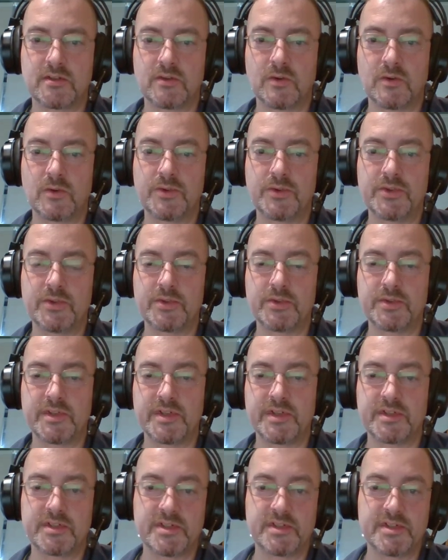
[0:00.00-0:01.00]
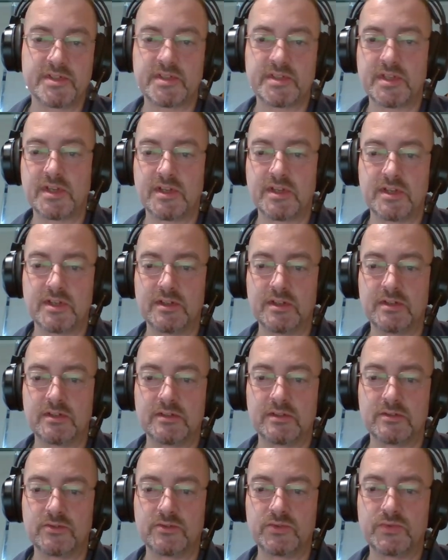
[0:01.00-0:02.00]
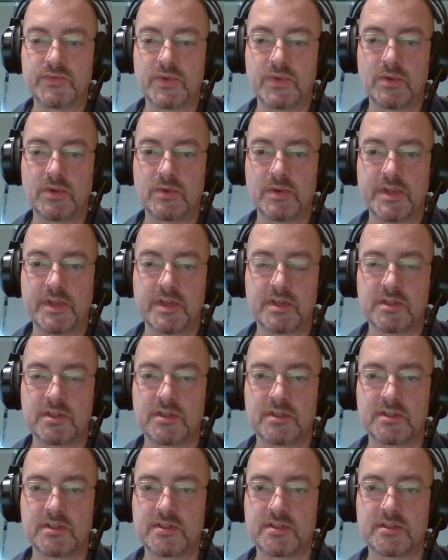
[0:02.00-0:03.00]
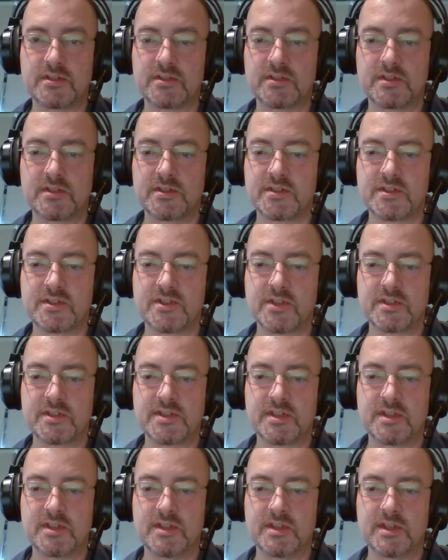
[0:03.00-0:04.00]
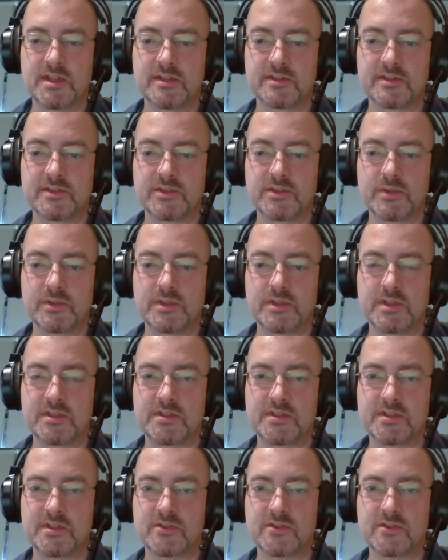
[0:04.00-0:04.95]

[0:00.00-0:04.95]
Although it is a do follow link, it's not in the end, so it's not